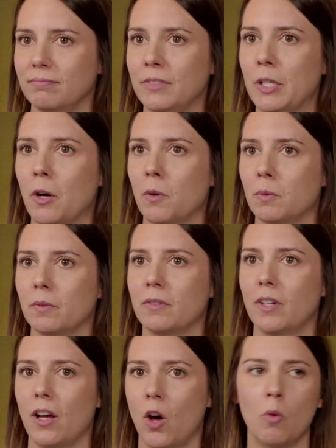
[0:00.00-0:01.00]
you know
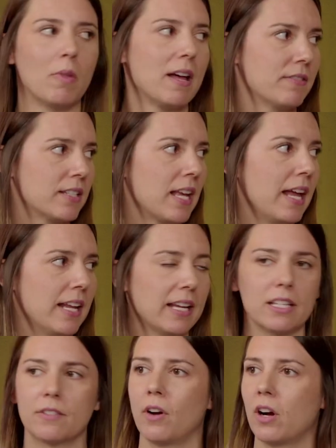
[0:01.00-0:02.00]
home life setting
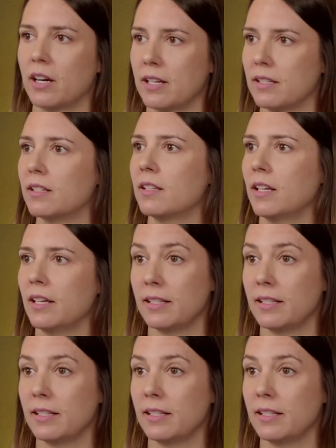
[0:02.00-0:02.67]
as far as